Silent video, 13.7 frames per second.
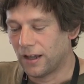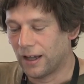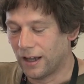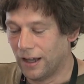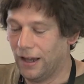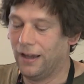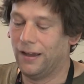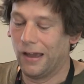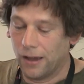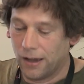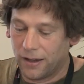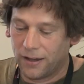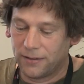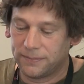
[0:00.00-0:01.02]
uh, uh,
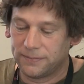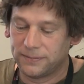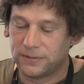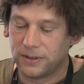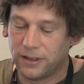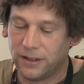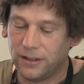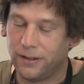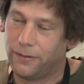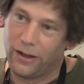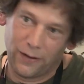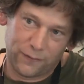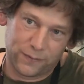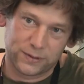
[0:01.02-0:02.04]

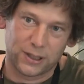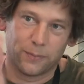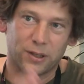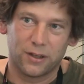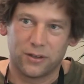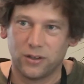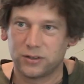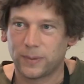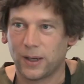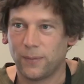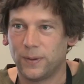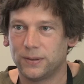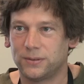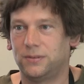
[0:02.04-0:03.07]
if some of the
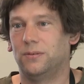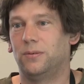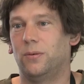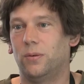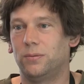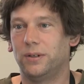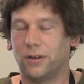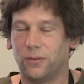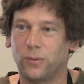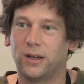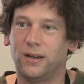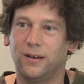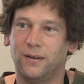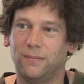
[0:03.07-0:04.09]
newspapers, or you know,
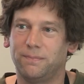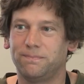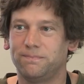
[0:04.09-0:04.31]
one